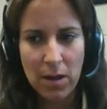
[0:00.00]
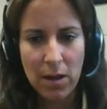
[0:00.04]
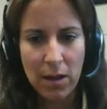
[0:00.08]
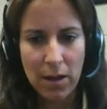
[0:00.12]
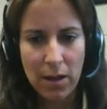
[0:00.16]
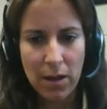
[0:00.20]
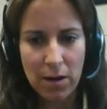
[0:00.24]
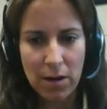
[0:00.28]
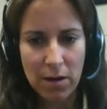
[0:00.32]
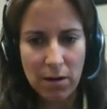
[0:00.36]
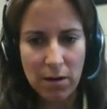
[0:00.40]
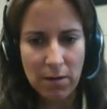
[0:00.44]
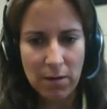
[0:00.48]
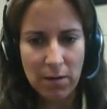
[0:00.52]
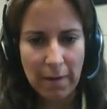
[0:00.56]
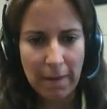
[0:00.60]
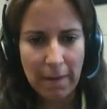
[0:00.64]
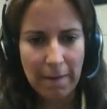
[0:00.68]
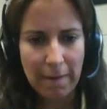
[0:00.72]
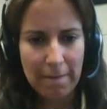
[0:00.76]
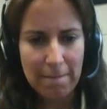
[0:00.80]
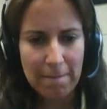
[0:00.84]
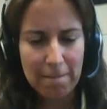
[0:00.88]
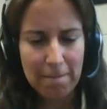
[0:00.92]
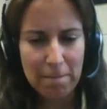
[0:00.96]
Here,
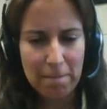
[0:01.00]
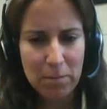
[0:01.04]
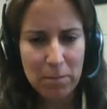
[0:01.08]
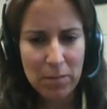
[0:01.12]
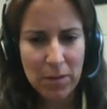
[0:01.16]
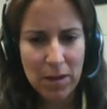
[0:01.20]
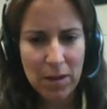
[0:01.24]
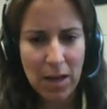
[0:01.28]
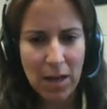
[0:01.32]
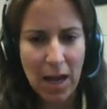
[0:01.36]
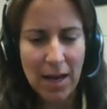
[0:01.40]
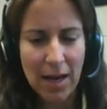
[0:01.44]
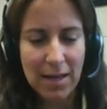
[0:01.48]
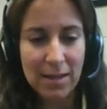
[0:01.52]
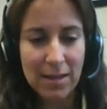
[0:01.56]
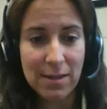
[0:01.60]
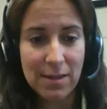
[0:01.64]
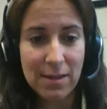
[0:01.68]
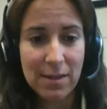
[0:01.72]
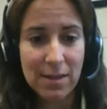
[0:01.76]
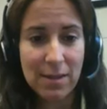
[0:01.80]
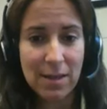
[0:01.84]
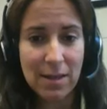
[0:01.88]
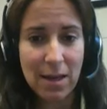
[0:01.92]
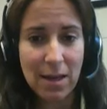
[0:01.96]
I can
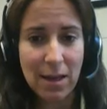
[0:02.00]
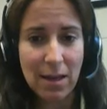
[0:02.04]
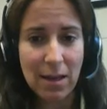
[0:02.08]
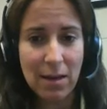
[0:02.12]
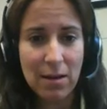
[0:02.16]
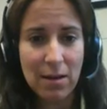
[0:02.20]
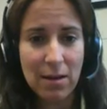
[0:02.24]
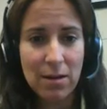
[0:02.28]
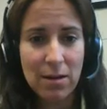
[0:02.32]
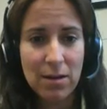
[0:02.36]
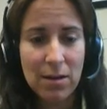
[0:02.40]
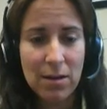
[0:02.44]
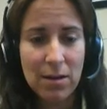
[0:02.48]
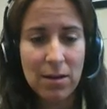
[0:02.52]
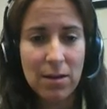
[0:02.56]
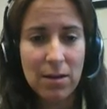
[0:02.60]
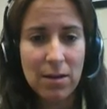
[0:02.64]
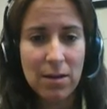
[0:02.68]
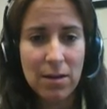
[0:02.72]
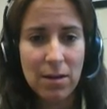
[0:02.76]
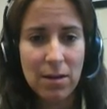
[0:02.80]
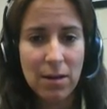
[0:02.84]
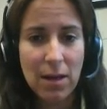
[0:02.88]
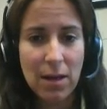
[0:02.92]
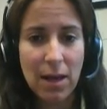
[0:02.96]
see,
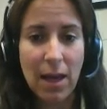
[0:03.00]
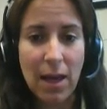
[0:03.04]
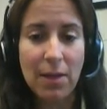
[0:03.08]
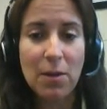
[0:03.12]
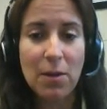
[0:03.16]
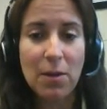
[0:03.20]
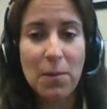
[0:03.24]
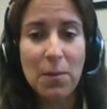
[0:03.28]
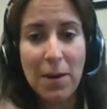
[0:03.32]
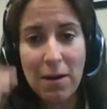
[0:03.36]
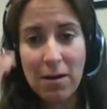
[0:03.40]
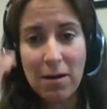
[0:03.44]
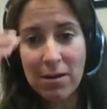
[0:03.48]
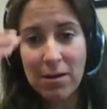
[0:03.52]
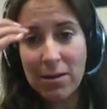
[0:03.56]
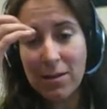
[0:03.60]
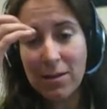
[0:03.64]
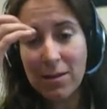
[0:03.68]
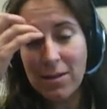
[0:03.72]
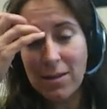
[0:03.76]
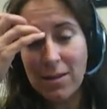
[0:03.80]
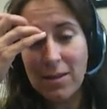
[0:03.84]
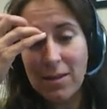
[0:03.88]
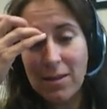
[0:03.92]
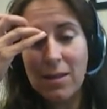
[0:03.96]
and the parents
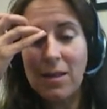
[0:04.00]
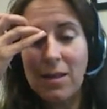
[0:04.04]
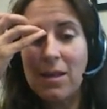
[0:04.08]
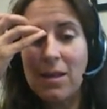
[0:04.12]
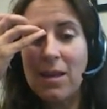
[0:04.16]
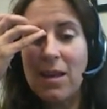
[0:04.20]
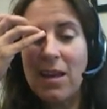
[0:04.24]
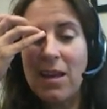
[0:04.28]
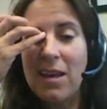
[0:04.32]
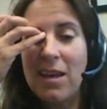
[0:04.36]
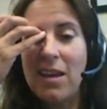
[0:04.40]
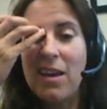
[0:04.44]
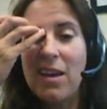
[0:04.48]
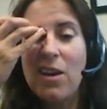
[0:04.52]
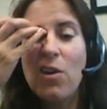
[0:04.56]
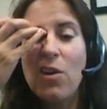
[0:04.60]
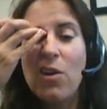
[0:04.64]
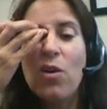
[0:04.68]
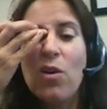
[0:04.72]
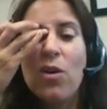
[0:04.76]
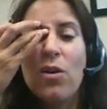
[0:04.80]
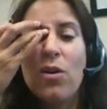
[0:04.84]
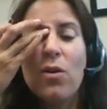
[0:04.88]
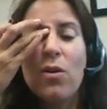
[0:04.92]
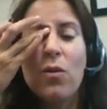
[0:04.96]
can see,
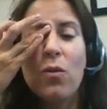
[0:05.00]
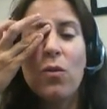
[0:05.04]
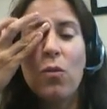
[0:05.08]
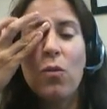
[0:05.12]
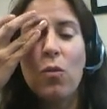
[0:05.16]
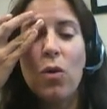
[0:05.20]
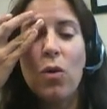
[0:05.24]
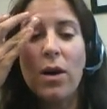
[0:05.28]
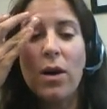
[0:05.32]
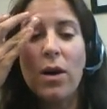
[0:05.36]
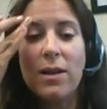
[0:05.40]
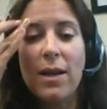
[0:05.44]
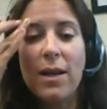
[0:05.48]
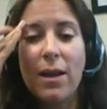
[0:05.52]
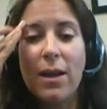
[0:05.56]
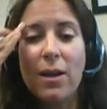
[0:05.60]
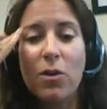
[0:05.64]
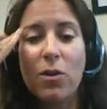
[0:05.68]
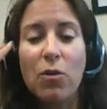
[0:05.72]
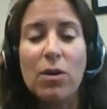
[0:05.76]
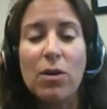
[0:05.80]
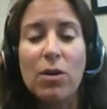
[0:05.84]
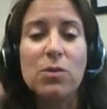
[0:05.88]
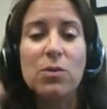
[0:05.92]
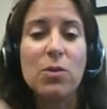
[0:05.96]
what
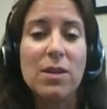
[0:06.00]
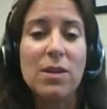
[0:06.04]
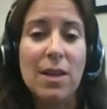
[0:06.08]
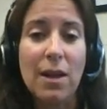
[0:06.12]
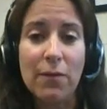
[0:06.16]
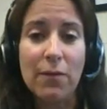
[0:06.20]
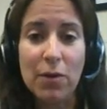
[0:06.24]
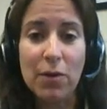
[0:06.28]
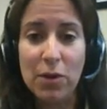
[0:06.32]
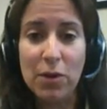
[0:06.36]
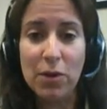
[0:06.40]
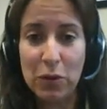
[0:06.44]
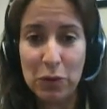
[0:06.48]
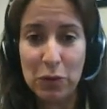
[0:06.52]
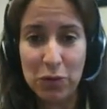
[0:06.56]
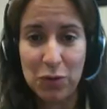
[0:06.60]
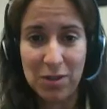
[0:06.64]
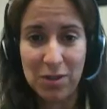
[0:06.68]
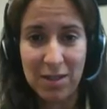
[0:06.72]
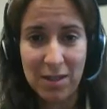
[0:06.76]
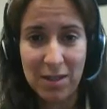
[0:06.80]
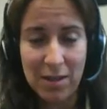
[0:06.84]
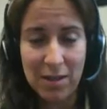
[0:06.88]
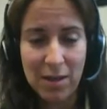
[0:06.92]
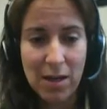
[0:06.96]
categories we never
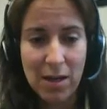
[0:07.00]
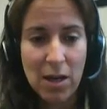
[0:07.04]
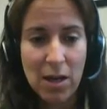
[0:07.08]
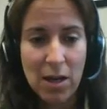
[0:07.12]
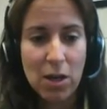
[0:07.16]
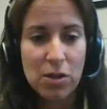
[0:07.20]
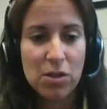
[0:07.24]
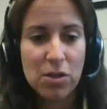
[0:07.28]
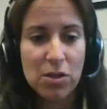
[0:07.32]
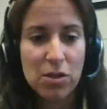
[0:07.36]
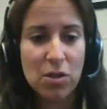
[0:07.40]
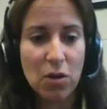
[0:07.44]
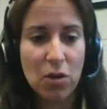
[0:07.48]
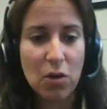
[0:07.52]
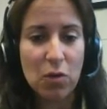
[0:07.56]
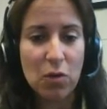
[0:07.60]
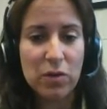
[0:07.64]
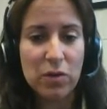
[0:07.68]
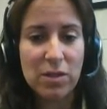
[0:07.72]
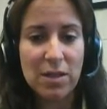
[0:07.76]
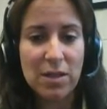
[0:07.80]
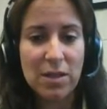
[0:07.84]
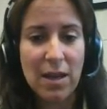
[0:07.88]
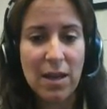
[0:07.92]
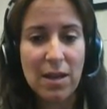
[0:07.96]
used. So
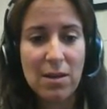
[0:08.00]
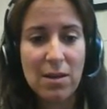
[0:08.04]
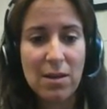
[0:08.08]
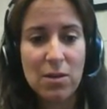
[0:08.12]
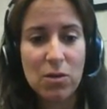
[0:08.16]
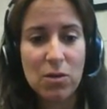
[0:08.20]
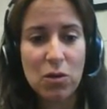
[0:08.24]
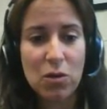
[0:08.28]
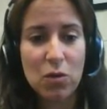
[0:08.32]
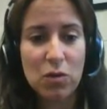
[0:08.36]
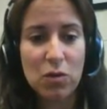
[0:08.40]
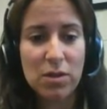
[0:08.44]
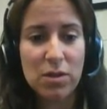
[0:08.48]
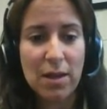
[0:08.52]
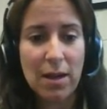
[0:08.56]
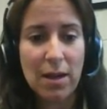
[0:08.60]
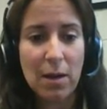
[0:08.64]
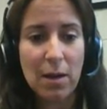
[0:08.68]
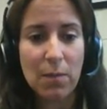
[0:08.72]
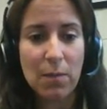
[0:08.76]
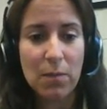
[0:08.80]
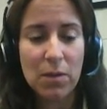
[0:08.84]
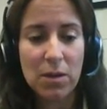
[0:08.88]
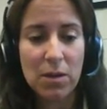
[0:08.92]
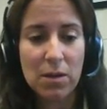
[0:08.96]
say you set
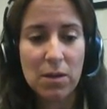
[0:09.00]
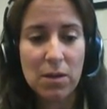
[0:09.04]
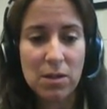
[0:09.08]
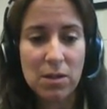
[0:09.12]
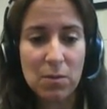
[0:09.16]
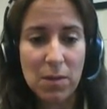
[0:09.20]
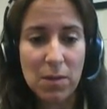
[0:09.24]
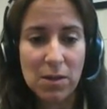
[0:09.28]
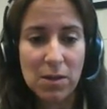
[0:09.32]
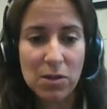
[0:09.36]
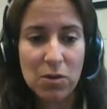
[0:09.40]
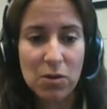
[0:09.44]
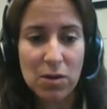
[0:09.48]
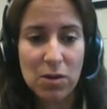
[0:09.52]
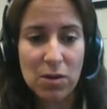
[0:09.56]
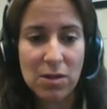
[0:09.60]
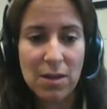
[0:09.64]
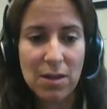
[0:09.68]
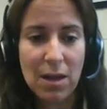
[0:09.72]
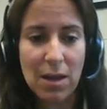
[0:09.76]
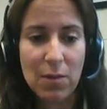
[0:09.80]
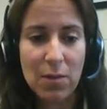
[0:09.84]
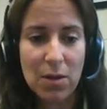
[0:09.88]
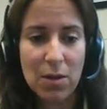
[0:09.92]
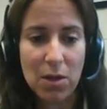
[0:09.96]
up the semester
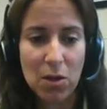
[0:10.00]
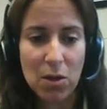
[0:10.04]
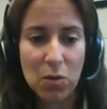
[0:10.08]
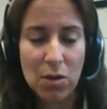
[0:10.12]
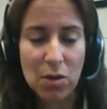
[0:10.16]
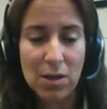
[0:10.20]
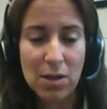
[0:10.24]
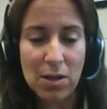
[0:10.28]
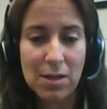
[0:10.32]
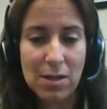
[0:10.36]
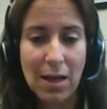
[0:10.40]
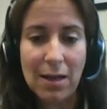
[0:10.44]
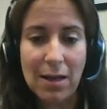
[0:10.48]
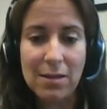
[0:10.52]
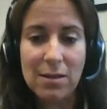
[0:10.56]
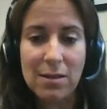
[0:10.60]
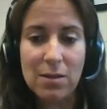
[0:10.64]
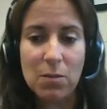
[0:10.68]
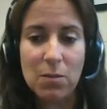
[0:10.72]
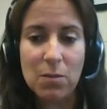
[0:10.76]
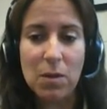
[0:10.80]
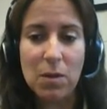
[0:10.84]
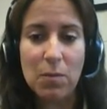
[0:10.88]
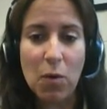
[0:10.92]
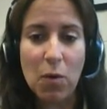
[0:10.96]
exam and the unit
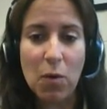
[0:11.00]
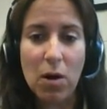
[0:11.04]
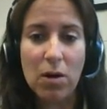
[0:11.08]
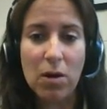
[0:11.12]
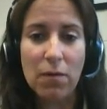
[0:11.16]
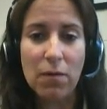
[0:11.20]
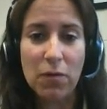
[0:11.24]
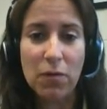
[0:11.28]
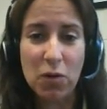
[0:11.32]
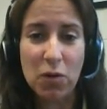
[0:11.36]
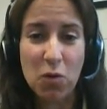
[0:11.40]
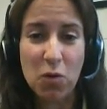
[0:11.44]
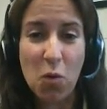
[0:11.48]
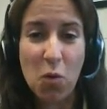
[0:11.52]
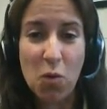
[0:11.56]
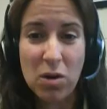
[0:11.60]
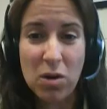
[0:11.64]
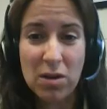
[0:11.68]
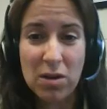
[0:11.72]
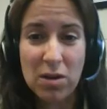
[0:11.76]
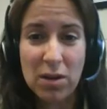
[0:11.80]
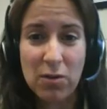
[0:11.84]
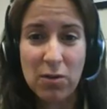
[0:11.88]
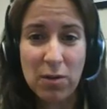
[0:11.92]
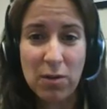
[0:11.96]
test to be part of the
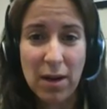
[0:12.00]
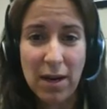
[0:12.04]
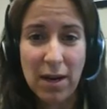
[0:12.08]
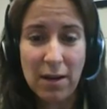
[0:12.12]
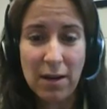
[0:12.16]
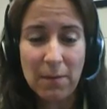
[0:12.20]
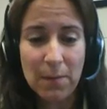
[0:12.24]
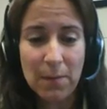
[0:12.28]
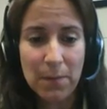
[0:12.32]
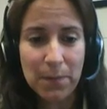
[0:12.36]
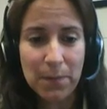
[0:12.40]
quarterly grade.